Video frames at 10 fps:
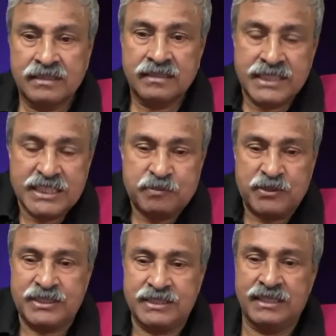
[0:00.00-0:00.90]
This
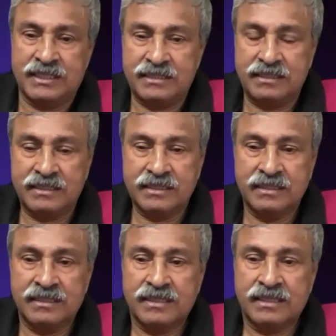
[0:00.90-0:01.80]
procedure
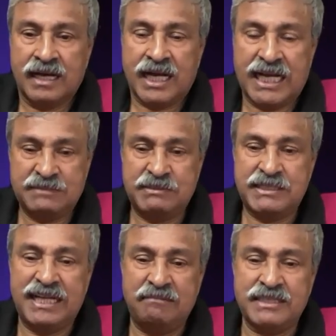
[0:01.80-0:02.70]
has been
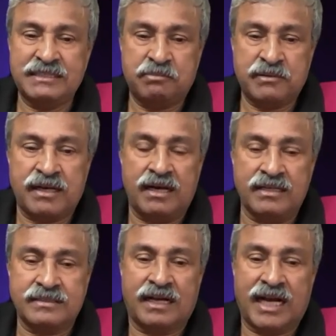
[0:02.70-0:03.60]
named as the
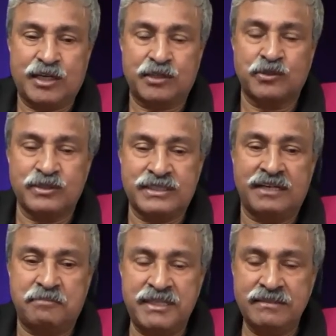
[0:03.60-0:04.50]
Prakash Hydrozone
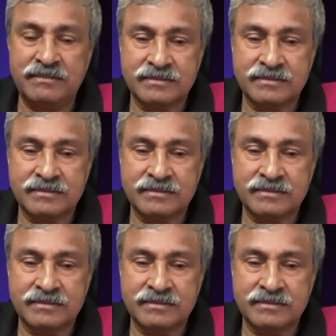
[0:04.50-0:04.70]
therapy